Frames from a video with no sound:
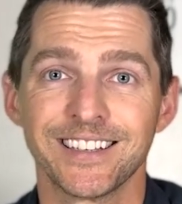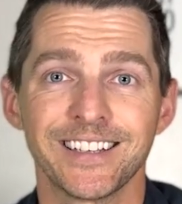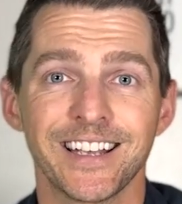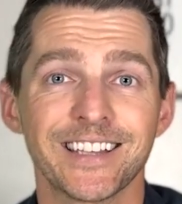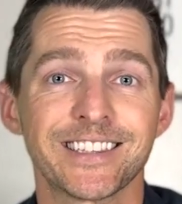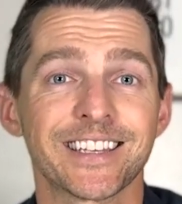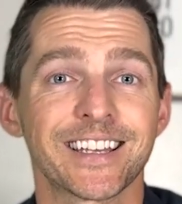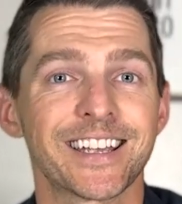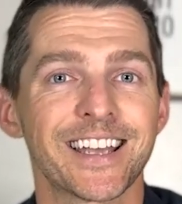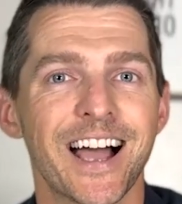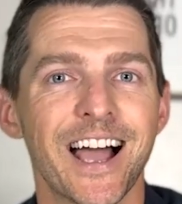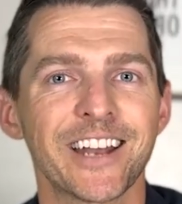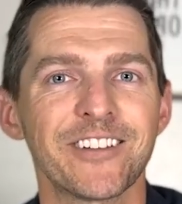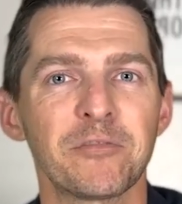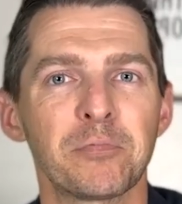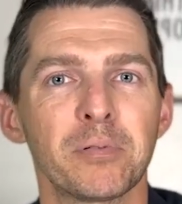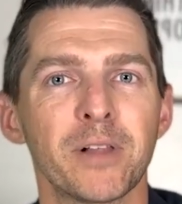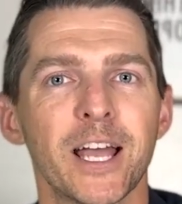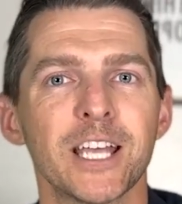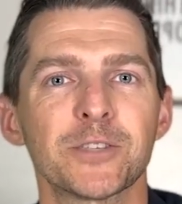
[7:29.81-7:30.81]
It's the kind
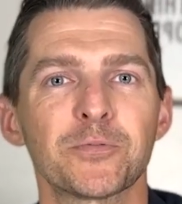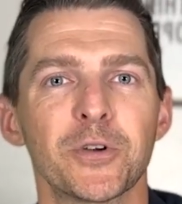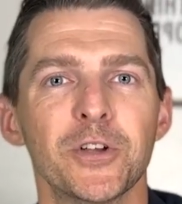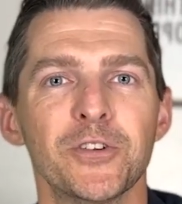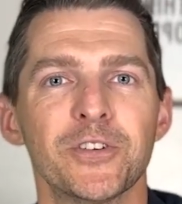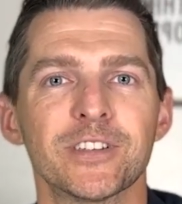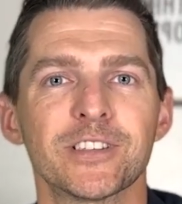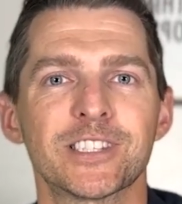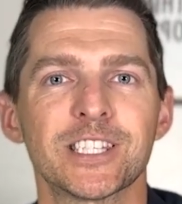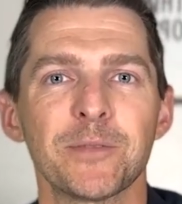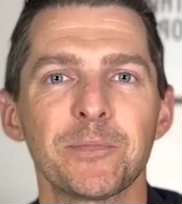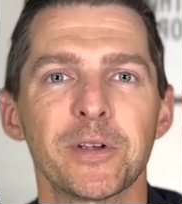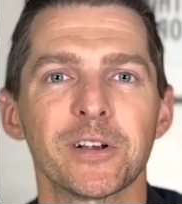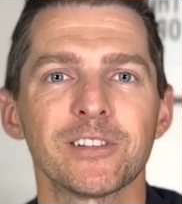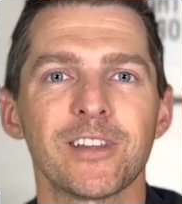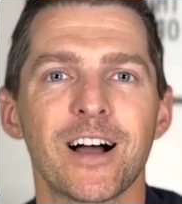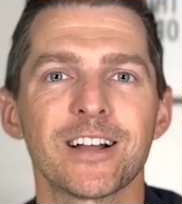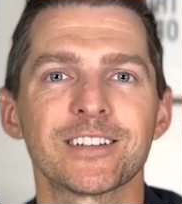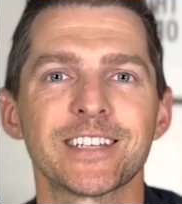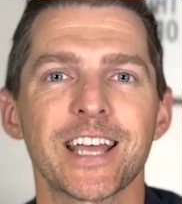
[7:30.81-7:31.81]
of place where you can sip your
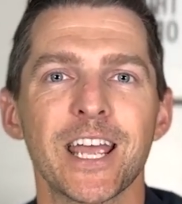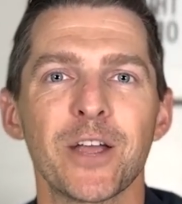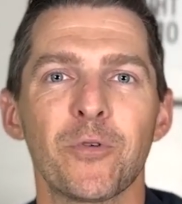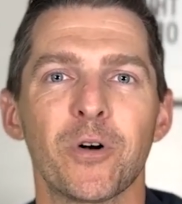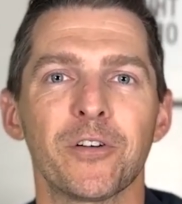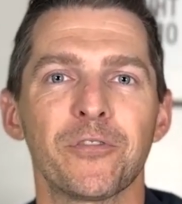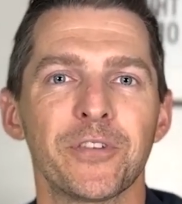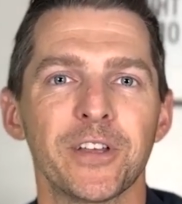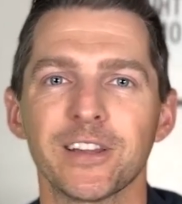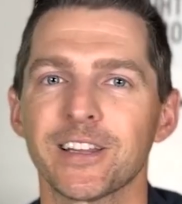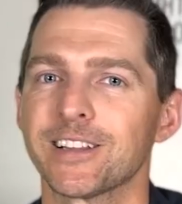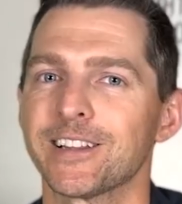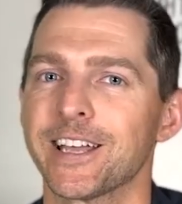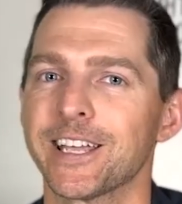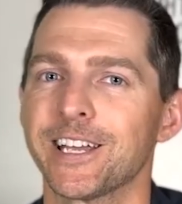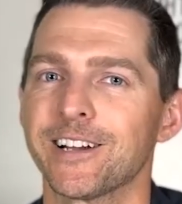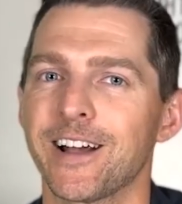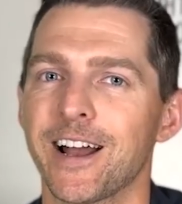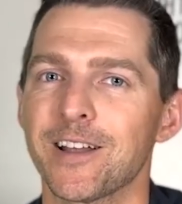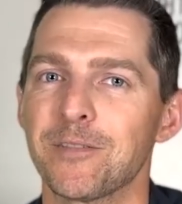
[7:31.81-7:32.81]
latte while feeling
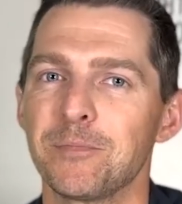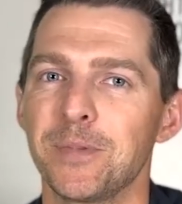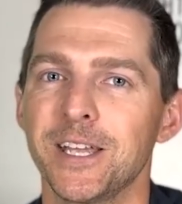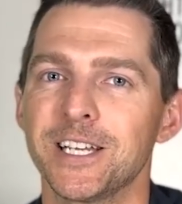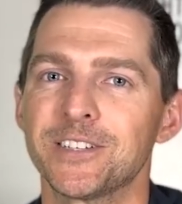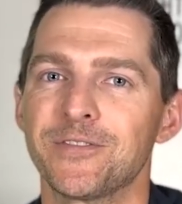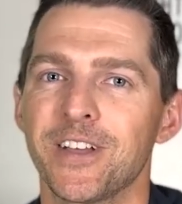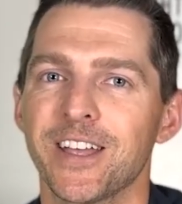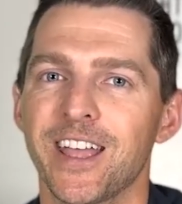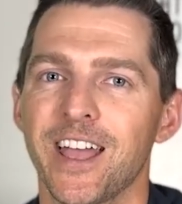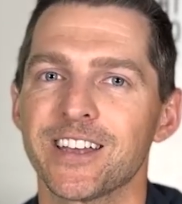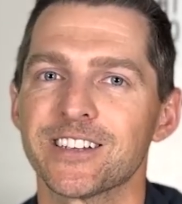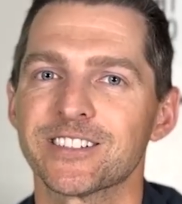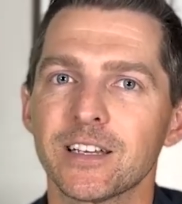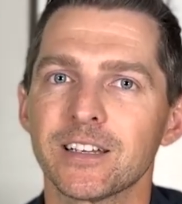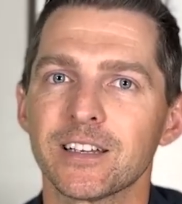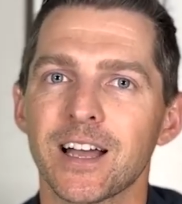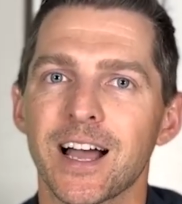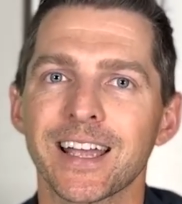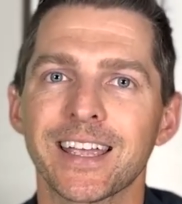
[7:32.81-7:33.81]
like you're at a beach vacation.
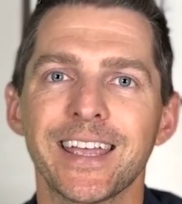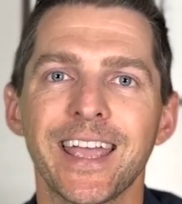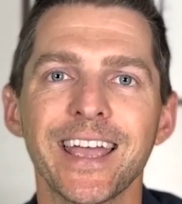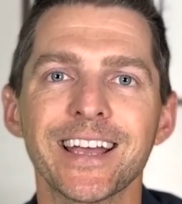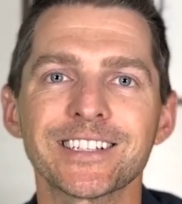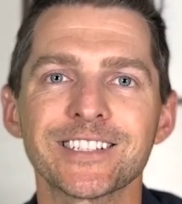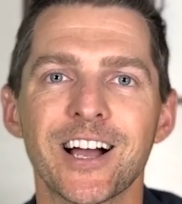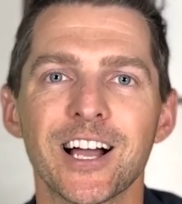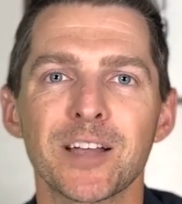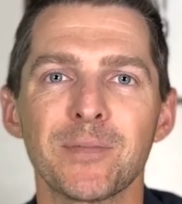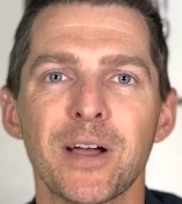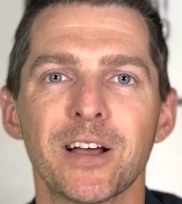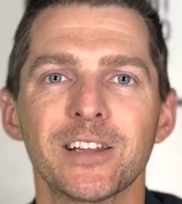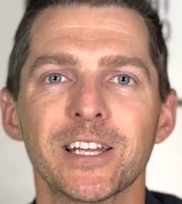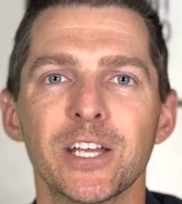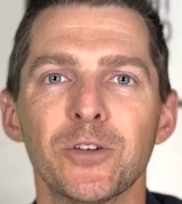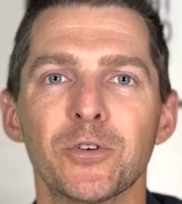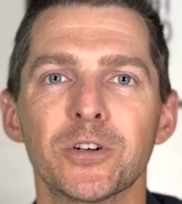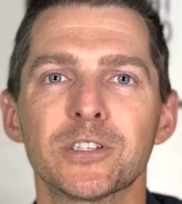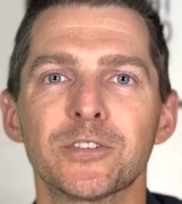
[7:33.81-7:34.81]
I can't talk about
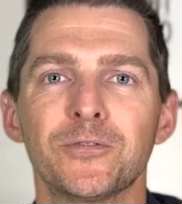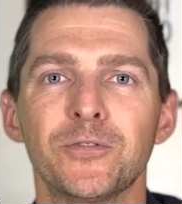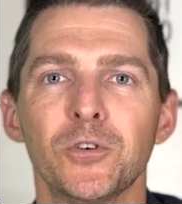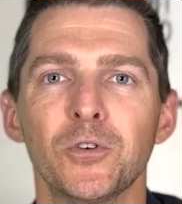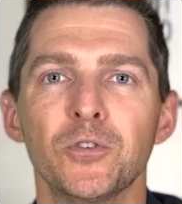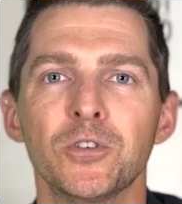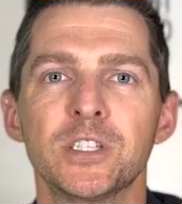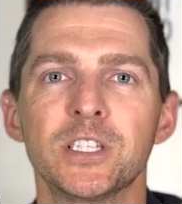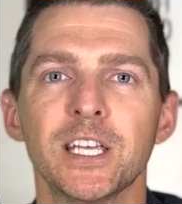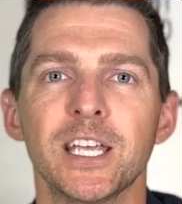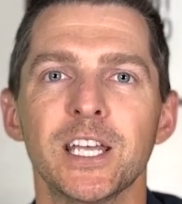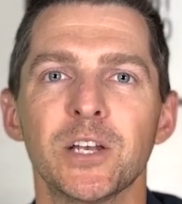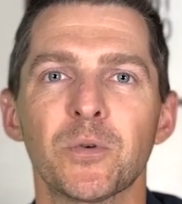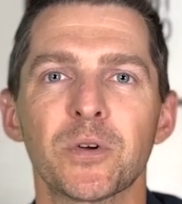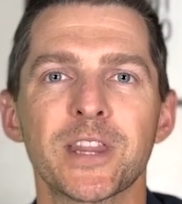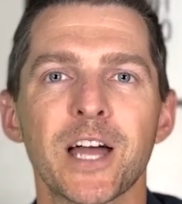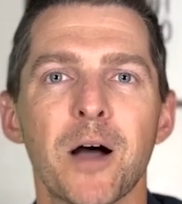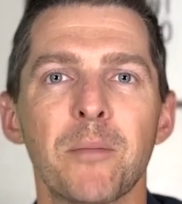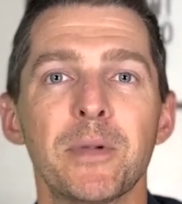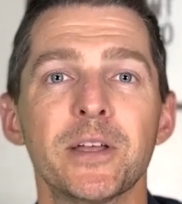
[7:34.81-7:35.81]
Leawood's food scene
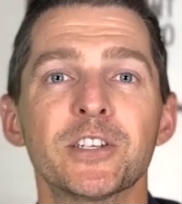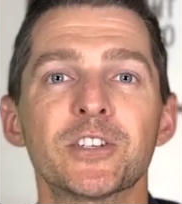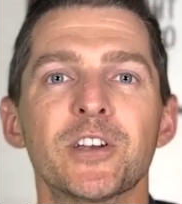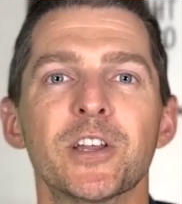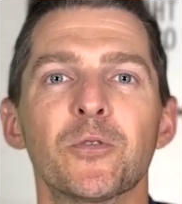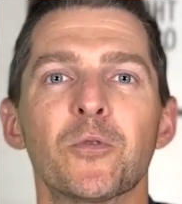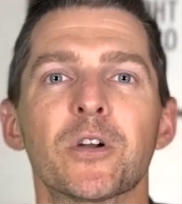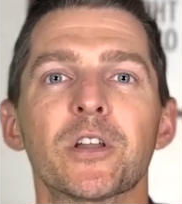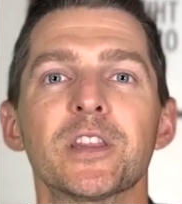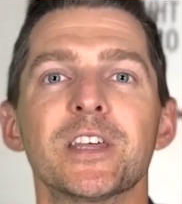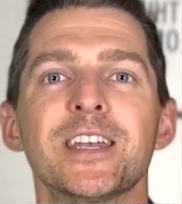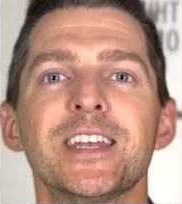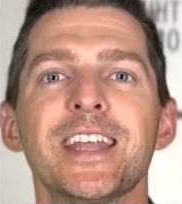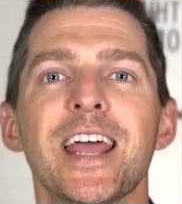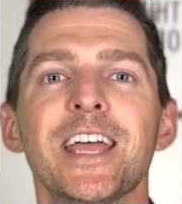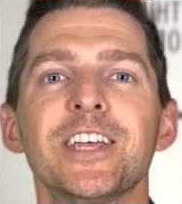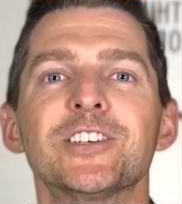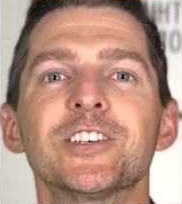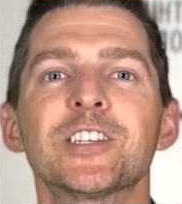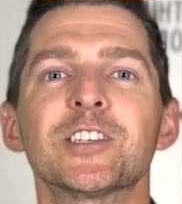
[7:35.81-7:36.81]
without mentioning one of the
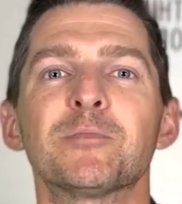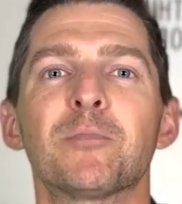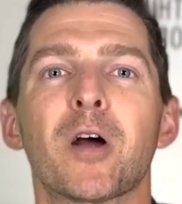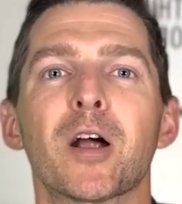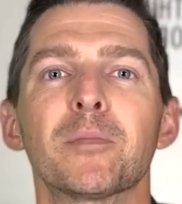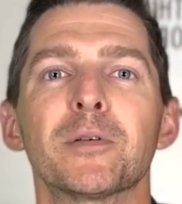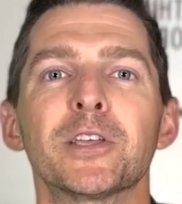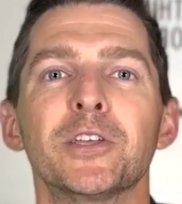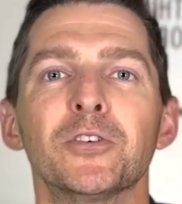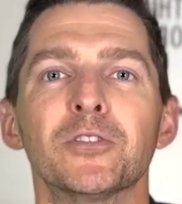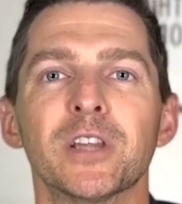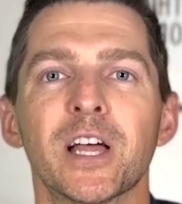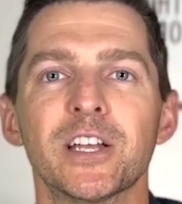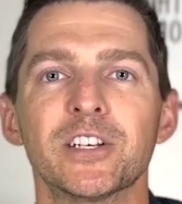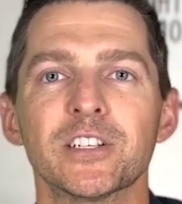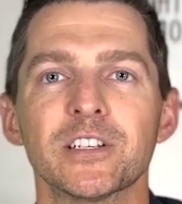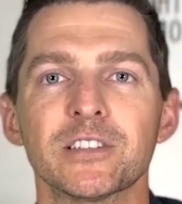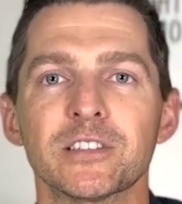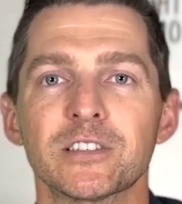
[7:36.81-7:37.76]
nation's barbecue legends,